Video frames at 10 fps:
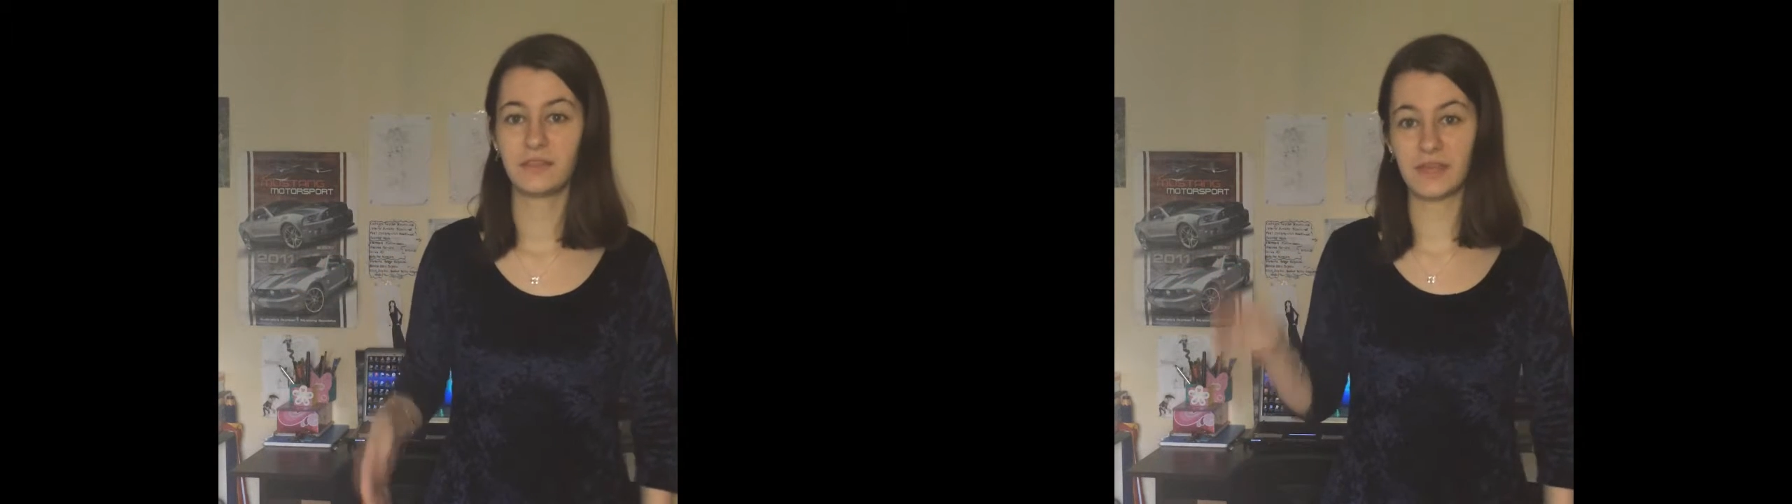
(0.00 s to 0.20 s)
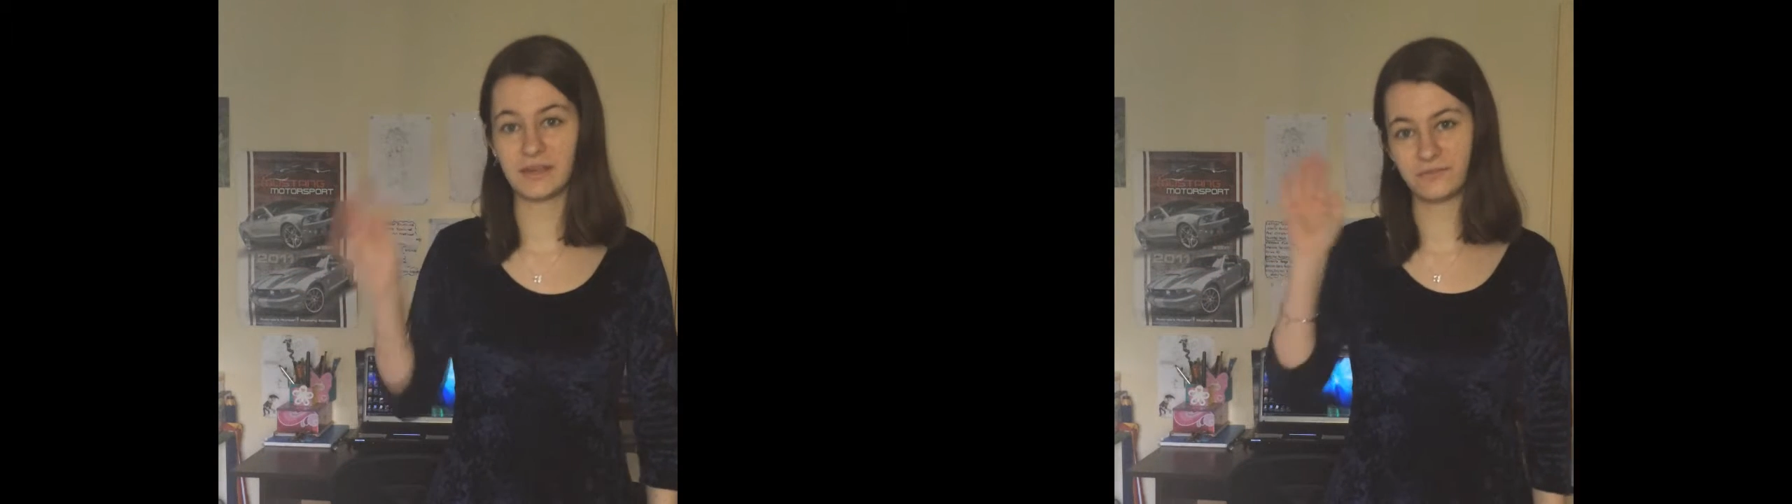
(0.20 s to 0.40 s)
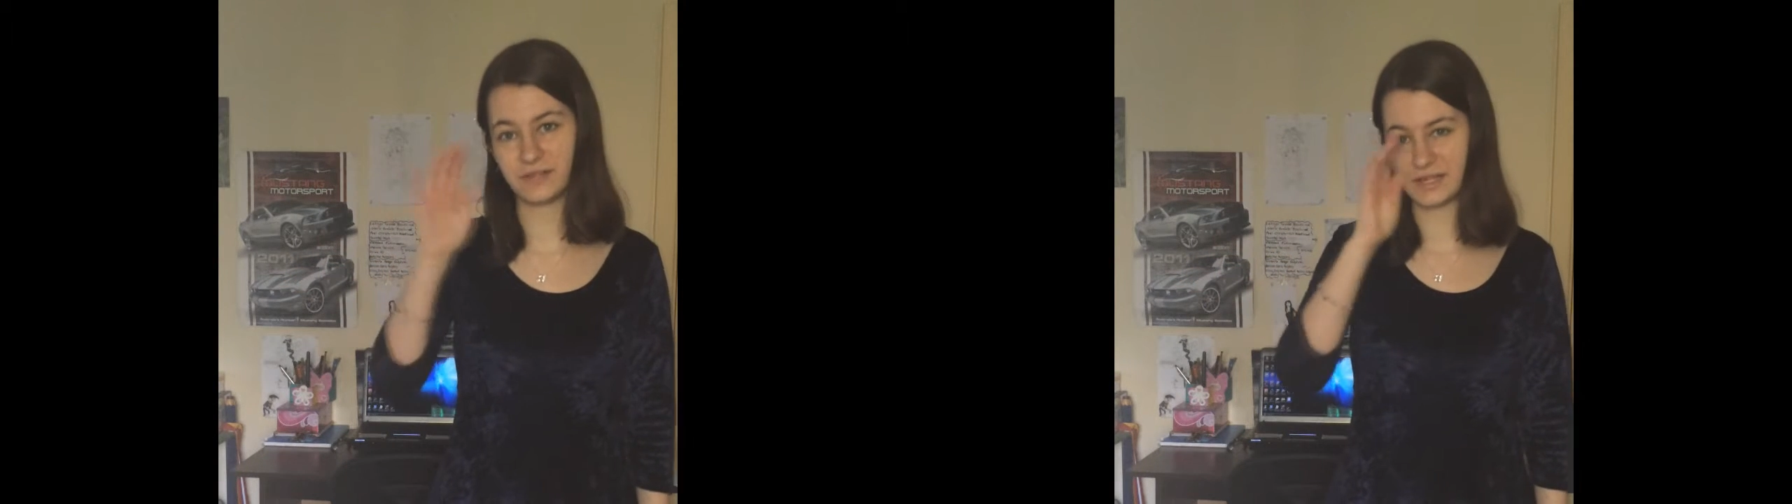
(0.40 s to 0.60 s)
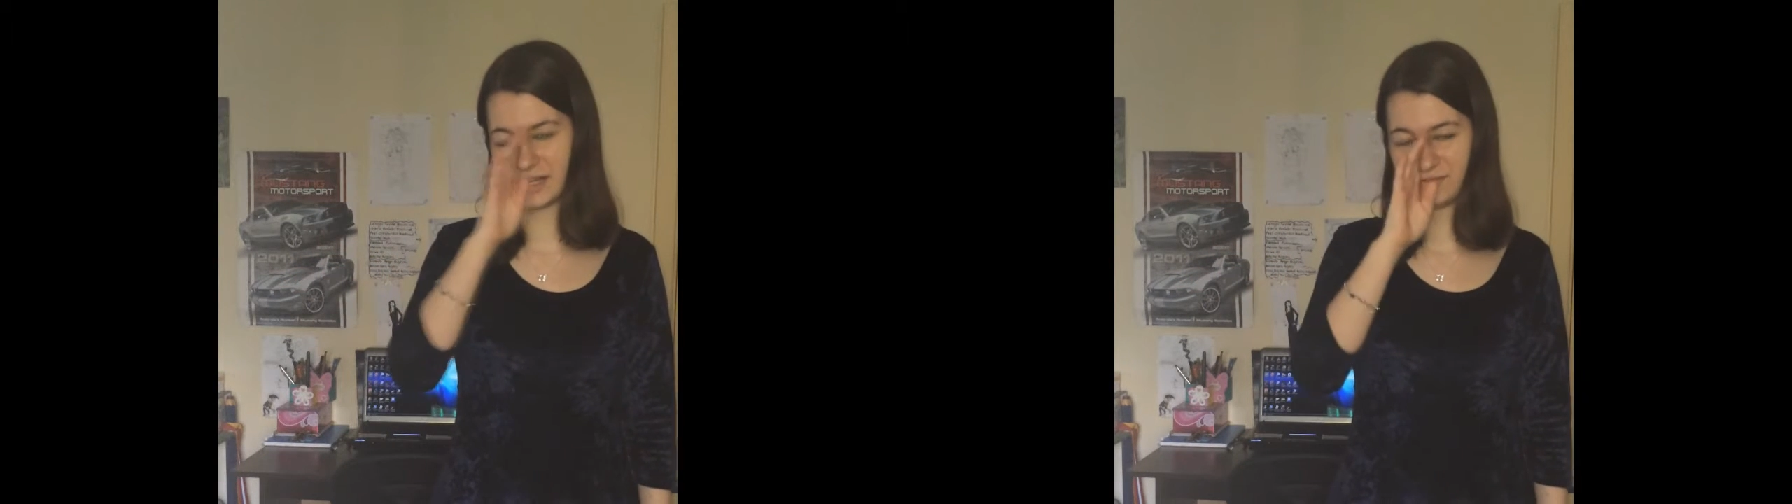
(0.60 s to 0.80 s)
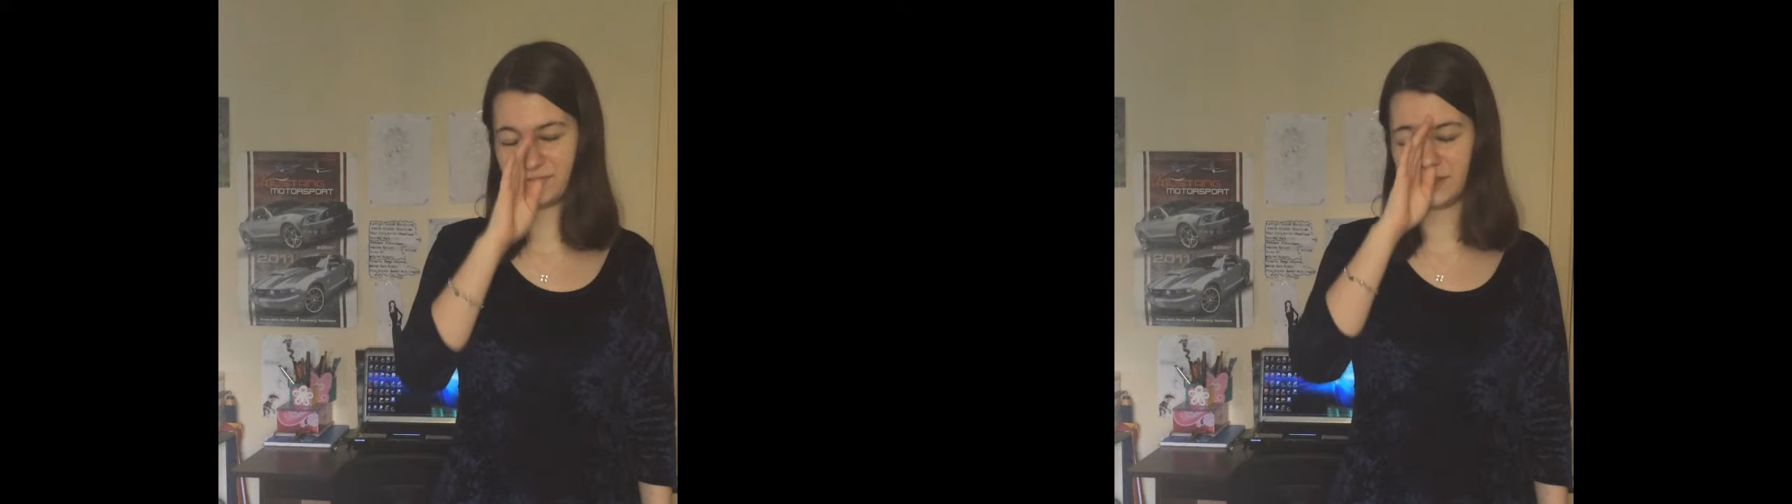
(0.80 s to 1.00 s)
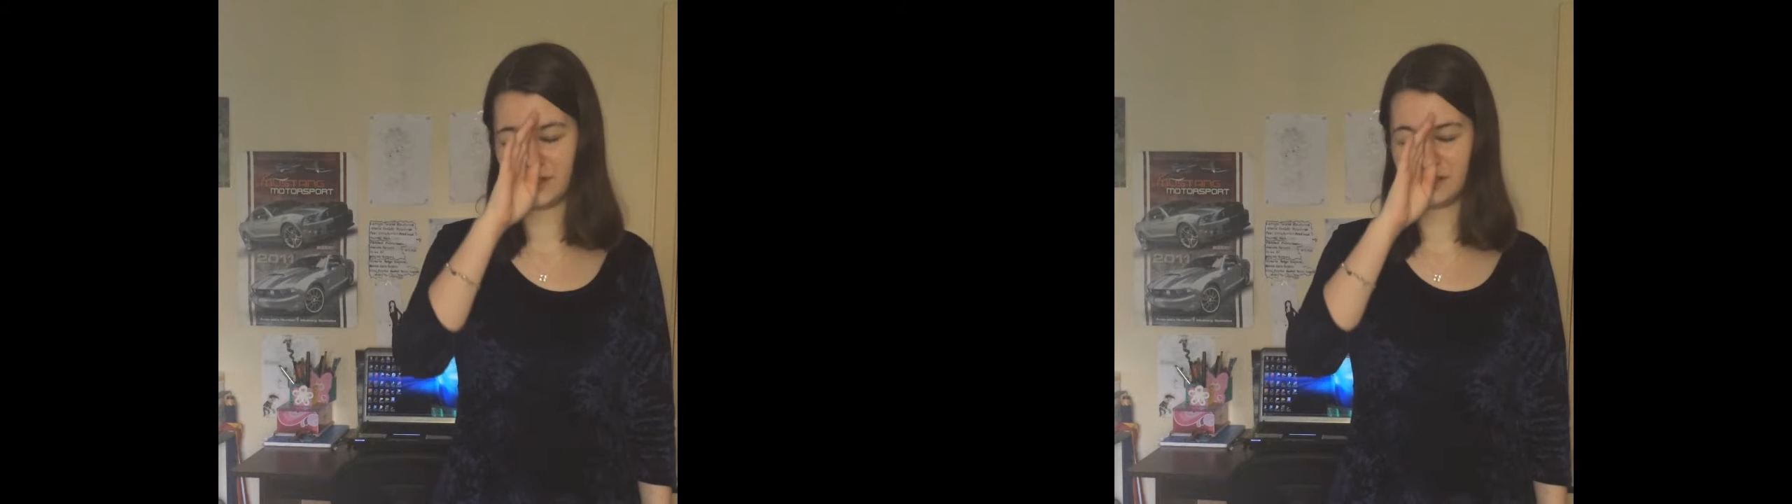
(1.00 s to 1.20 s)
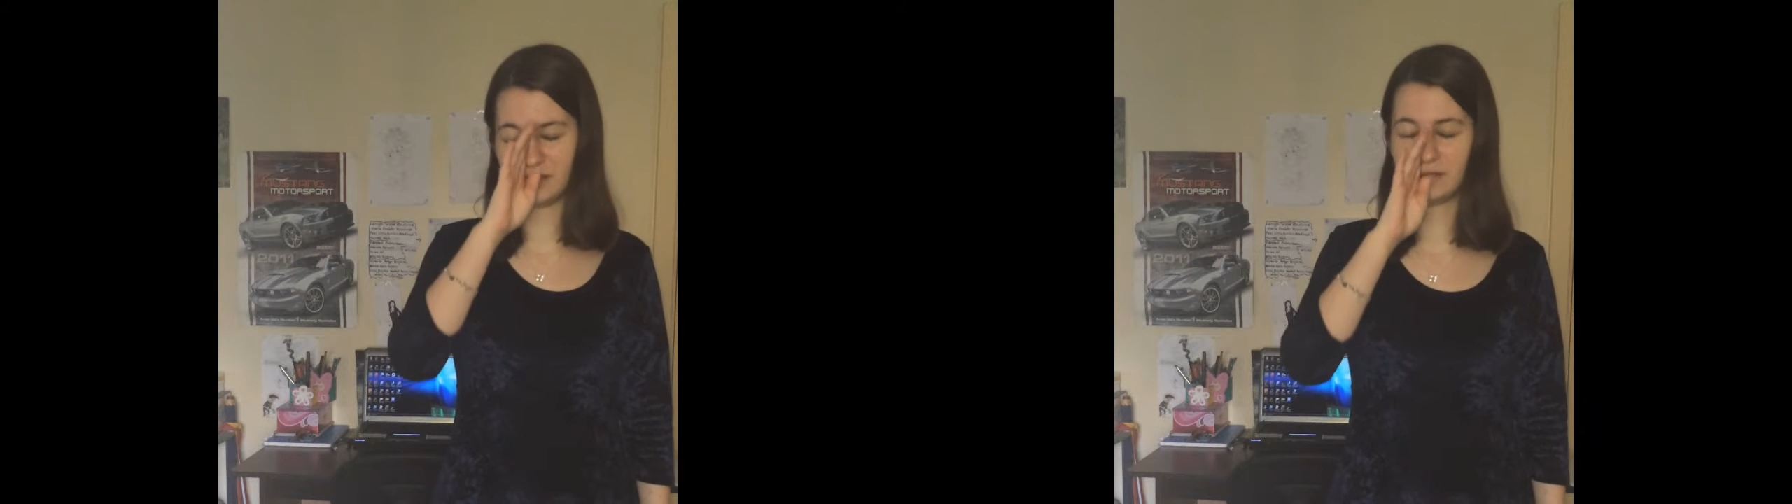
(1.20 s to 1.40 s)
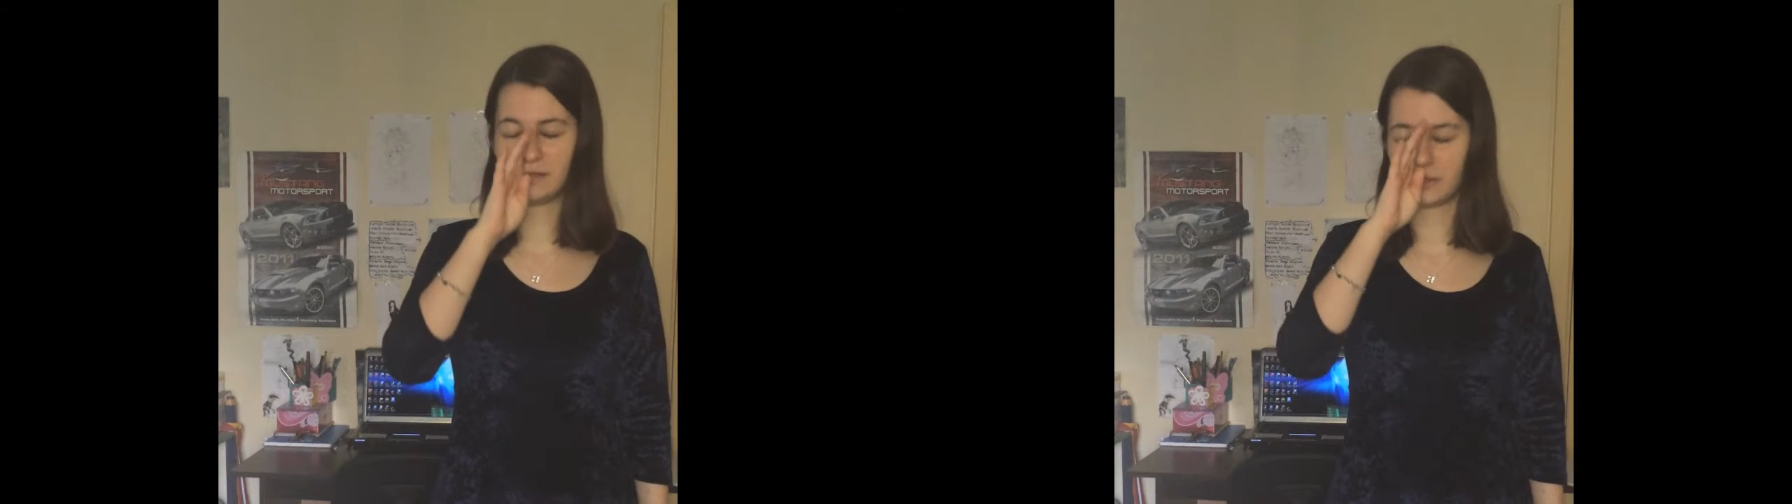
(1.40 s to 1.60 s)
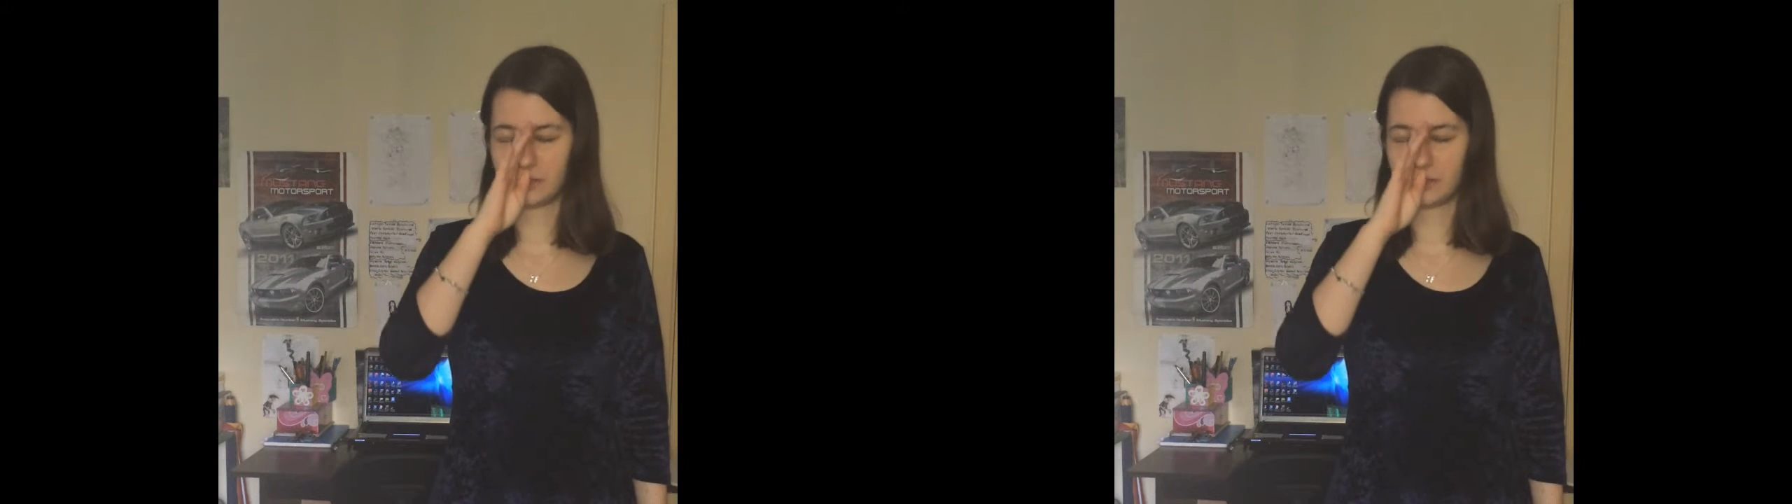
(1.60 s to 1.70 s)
Thankfully, I've seen